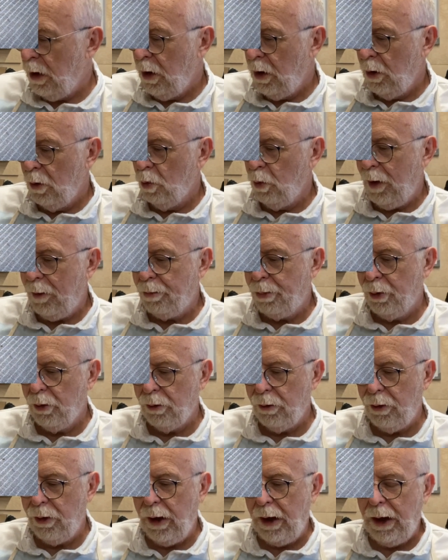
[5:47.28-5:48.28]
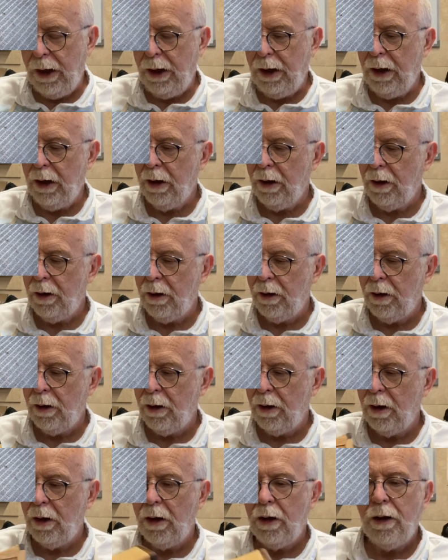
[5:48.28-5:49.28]
We put the
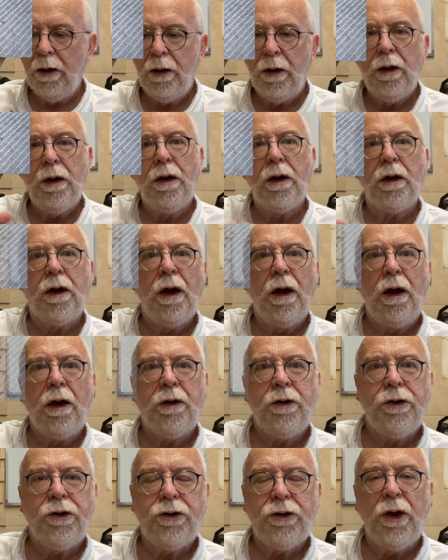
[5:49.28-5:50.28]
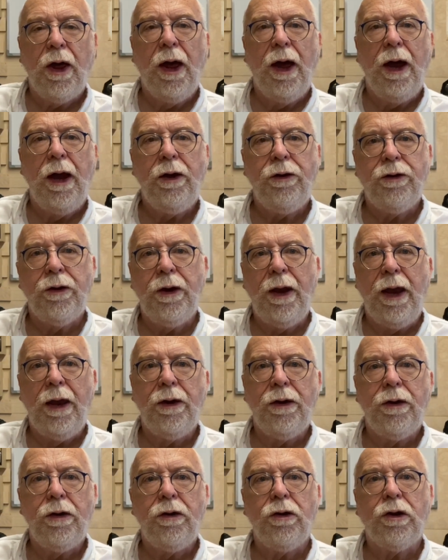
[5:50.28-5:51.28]
carcass sides and
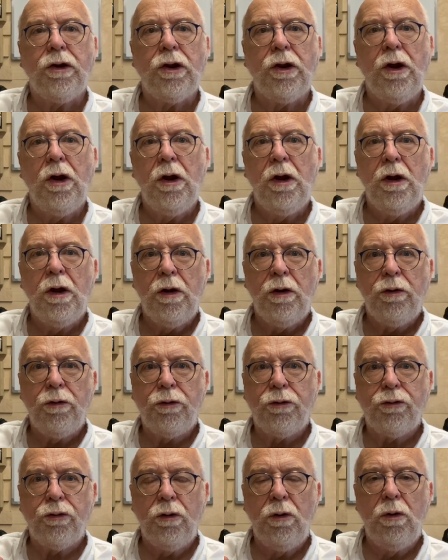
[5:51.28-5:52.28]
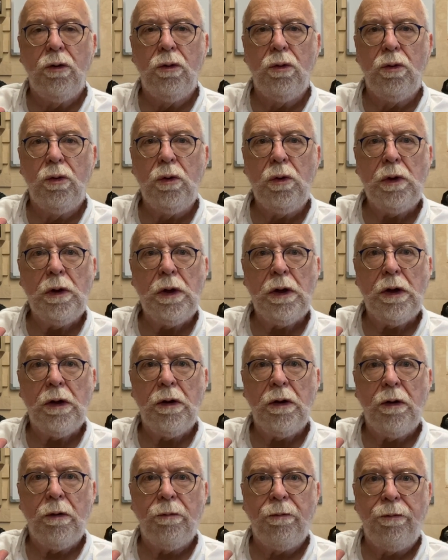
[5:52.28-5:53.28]
ends through
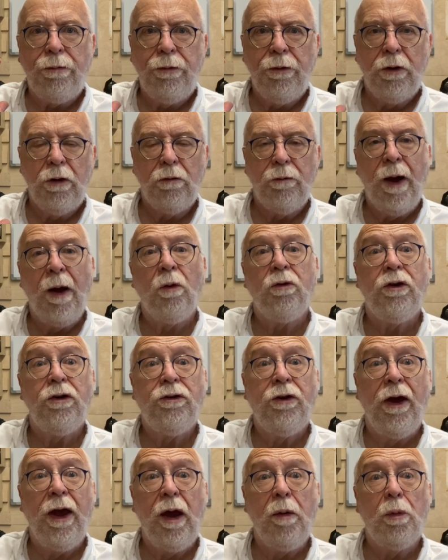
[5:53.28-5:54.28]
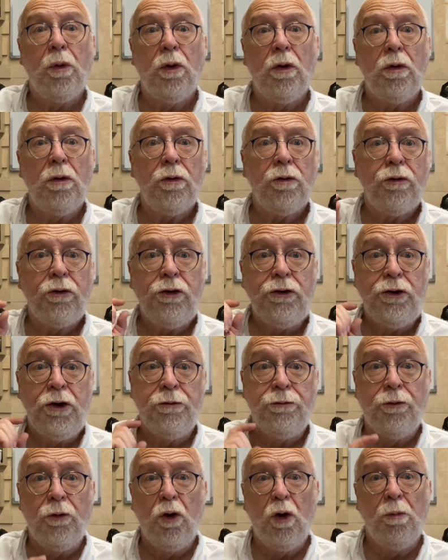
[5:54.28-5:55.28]
the router table to
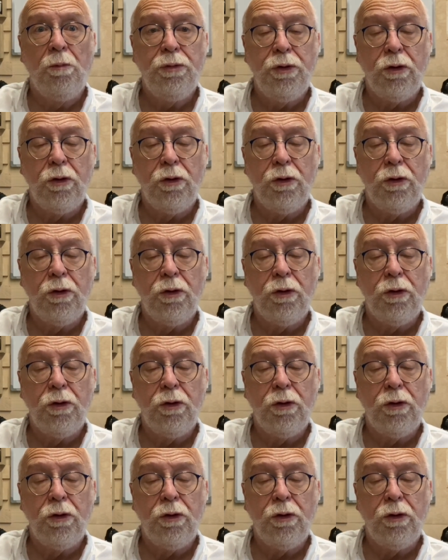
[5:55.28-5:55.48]
form the